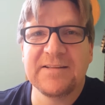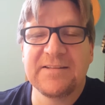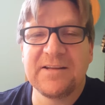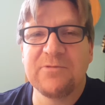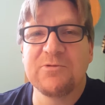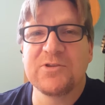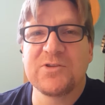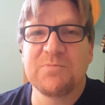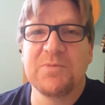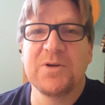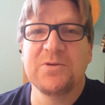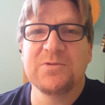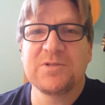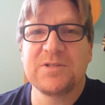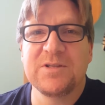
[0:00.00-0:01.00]
that they were
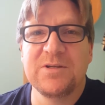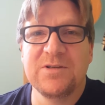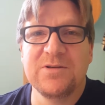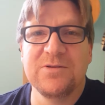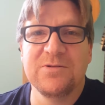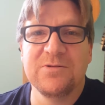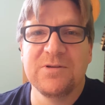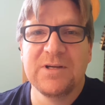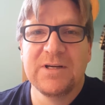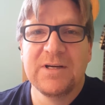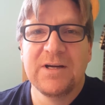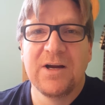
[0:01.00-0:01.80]
supposed to do